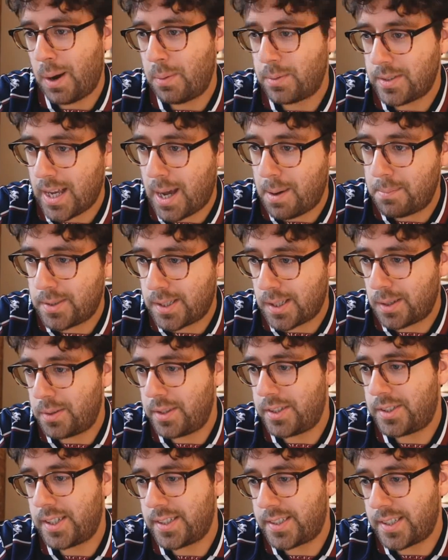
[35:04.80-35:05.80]
I was
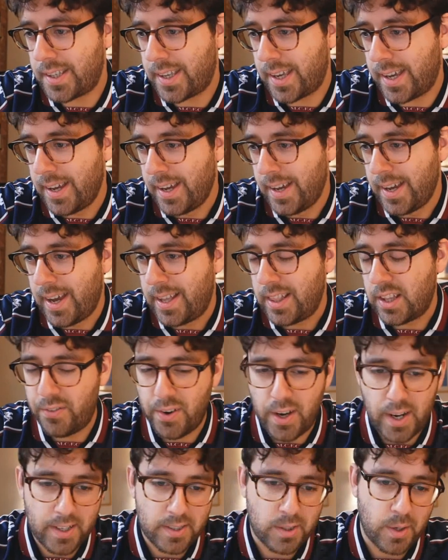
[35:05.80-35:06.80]
absolutely shitting it. The
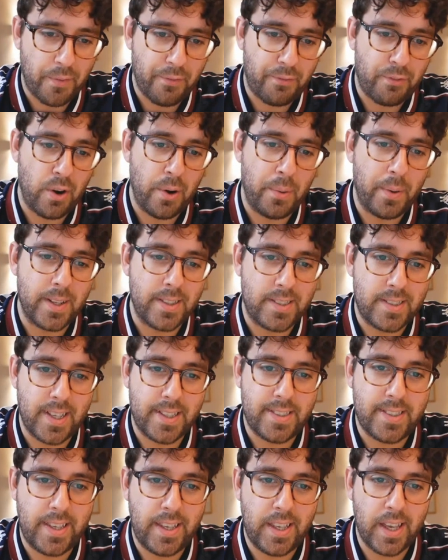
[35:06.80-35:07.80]
verdict's come through, and
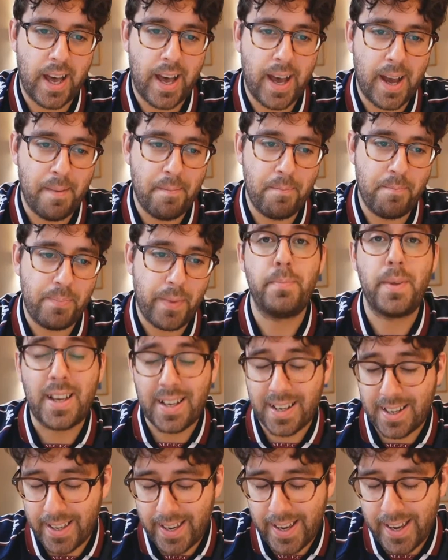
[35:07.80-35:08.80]
City been
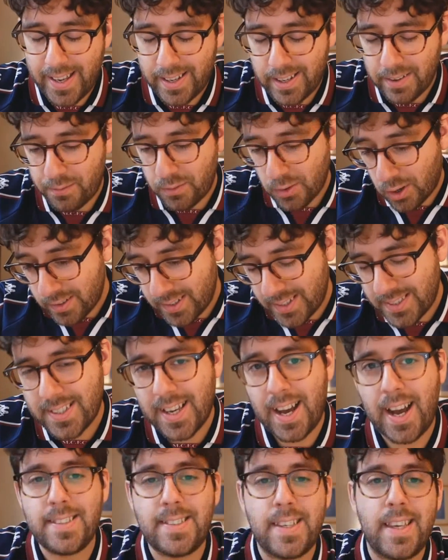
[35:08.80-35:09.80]
cleared of not
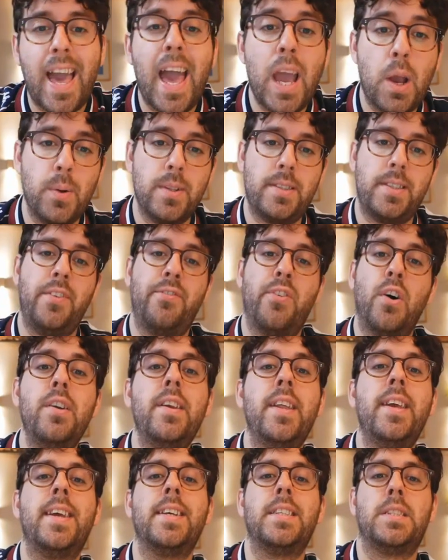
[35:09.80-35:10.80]
disguising equity
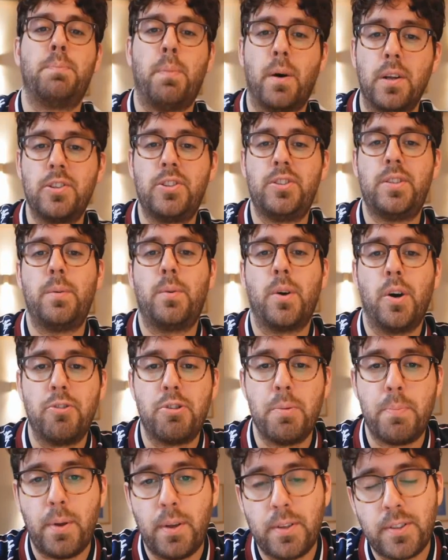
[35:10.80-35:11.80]
funding as sponsorship
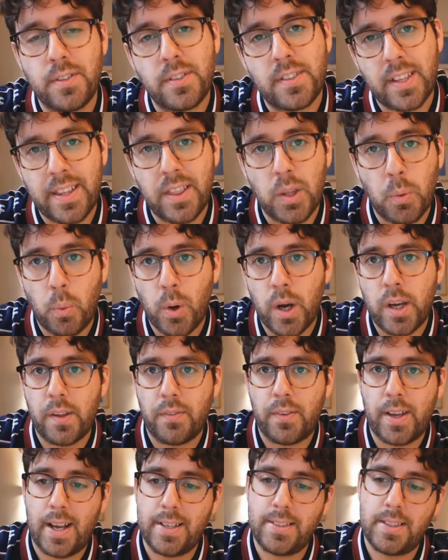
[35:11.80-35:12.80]
contributions in the word
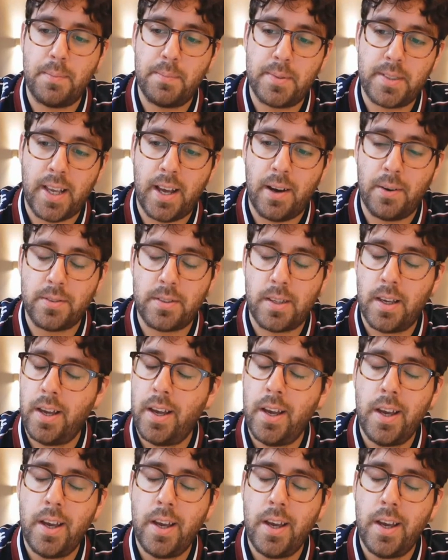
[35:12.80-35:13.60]
of cast themselves.